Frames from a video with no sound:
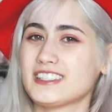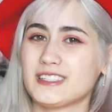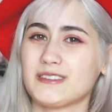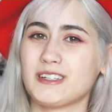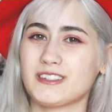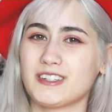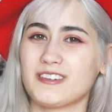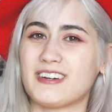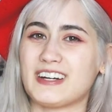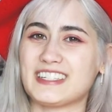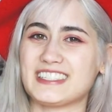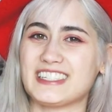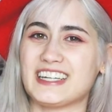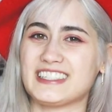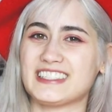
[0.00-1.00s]
so much for
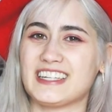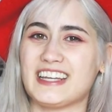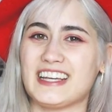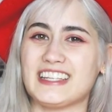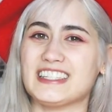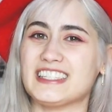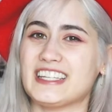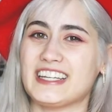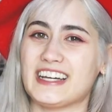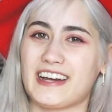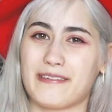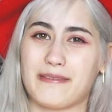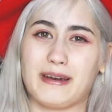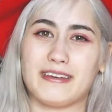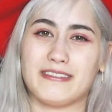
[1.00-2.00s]
watching today's
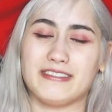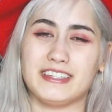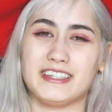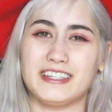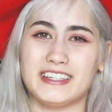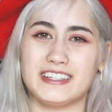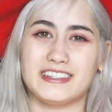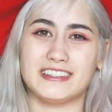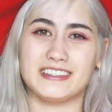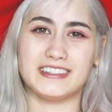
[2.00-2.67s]
DIY video.